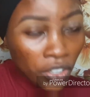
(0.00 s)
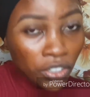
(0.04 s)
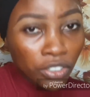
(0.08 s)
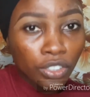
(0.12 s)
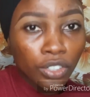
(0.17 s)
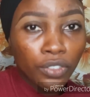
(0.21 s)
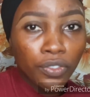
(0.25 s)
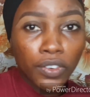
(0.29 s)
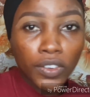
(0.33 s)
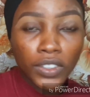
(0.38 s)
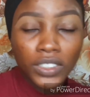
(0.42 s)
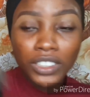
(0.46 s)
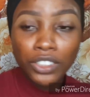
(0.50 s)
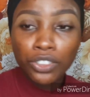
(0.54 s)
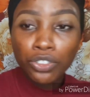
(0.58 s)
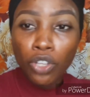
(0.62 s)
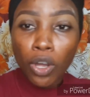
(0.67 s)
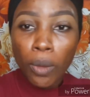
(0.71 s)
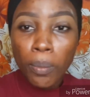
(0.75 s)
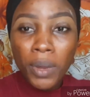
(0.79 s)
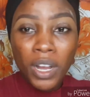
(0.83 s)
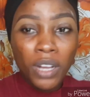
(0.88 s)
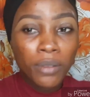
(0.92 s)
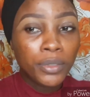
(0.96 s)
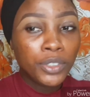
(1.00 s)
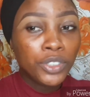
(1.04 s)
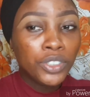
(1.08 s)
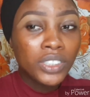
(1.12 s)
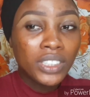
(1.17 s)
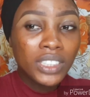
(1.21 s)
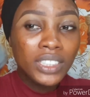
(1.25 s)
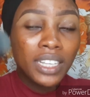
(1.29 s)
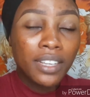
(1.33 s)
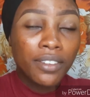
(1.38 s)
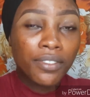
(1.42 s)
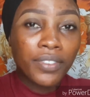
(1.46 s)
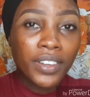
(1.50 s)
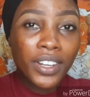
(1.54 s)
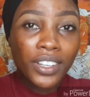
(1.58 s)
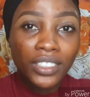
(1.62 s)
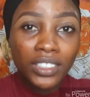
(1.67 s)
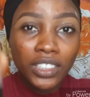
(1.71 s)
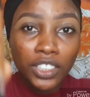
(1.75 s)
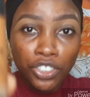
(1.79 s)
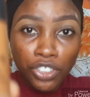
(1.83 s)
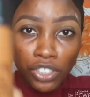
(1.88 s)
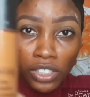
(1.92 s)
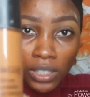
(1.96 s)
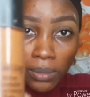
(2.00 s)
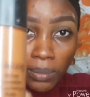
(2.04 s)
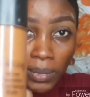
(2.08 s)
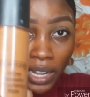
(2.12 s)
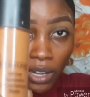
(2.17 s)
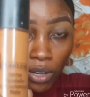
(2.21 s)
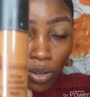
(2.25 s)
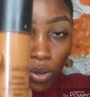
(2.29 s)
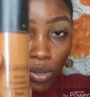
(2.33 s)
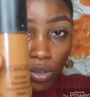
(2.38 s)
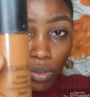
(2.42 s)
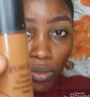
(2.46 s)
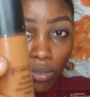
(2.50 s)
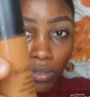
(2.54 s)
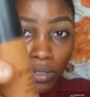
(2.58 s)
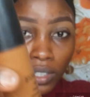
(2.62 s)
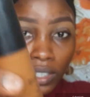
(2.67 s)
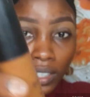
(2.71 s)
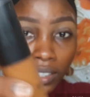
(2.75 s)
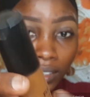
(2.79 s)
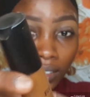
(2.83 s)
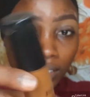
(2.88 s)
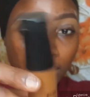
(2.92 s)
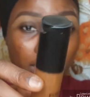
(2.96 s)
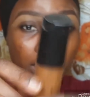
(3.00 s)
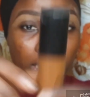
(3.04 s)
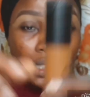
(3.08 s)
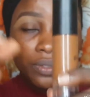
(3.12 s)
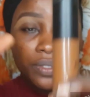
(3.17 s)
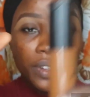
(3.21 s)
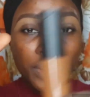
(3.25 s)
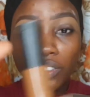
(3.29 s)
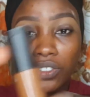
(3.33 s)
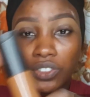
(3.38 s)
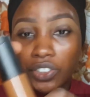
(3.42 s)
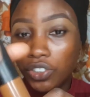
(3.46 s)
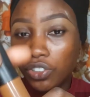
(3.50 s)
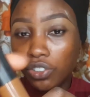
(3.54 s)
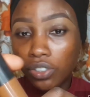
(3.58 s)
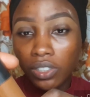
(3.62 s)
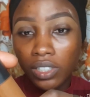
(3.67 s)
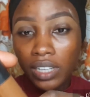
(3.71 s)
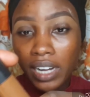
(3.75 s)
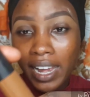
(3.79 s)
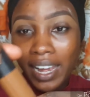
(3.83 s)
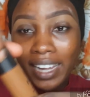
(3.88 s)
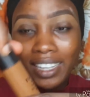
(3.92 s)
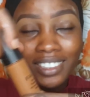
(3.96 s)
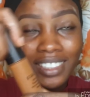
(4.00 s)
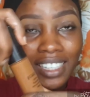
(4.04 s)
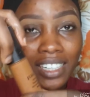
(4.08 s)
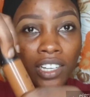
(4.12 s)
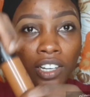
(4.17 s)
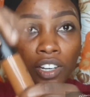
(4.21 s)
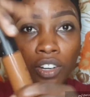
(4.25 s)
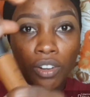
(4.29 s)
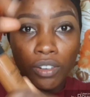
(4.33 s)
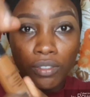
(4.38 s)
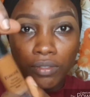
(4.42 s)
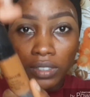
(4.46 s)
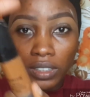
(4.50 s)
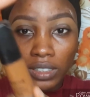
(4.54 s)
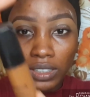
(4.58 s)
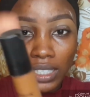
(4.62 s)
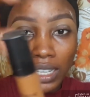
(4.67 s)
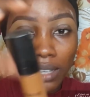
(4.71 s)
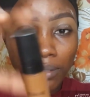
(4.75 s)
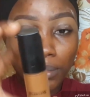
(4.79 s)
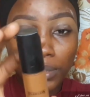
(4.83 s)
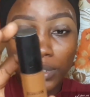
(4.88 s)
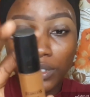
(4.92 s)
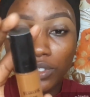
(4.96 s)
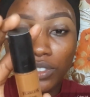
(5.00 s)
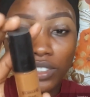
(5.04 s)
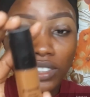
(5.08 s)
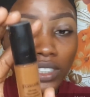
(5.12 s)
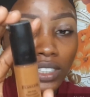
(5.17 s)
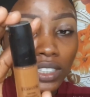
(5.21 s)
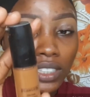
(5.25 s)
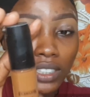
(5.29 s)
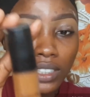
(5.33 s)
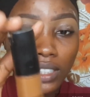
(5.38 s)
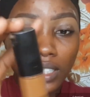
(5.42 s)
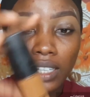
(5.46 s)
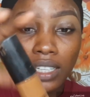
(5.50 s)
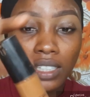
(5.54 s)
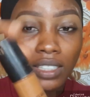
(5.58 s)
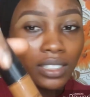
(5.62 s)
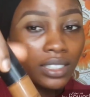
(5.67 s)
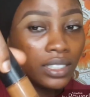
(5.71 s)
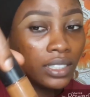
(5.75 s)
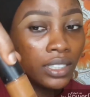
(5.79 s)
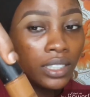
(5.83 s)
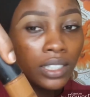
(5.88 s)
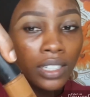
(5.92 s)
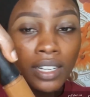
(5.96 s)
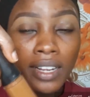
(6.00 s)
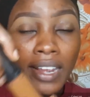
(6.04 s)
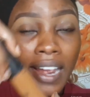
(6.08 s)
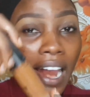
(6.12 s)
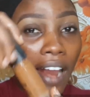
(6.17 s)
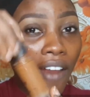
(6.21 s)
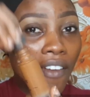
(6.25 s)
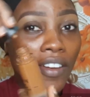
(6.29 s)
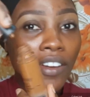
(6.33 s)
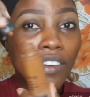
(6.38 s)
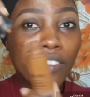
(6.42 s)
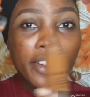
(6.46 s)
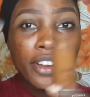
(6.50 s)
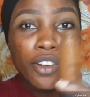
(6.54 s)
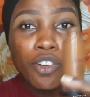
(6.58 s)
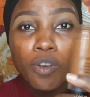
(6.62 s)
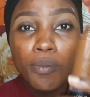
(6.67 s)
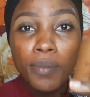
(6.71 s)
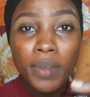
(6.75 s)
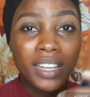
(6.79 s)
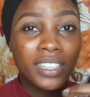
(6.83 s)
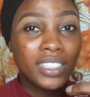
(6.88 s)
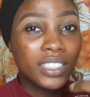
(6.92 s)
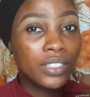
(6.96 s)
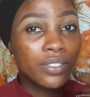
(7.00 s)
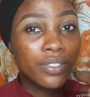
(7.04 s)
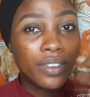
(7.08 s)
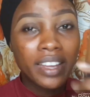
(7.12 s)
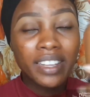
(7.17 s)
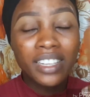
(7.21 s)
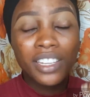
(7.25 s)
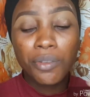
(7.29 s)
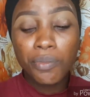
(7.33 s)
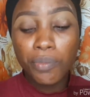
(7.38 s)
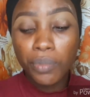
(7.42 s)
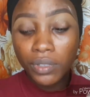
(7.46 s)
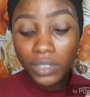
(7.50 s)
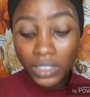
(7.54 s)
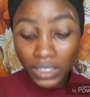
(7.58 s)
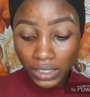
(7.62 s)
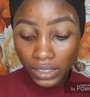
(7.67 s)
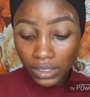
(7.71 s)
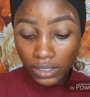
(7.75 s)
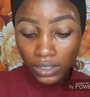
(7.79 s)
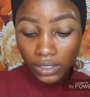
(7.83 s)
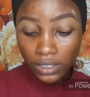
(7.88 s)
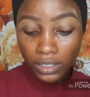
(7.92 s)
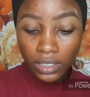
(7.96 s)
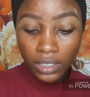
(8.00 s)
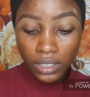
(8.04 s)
So for the top, I'll be using a foundation in my color. This foundation, I actually love it. I've been using it and I really recommend this for anybody,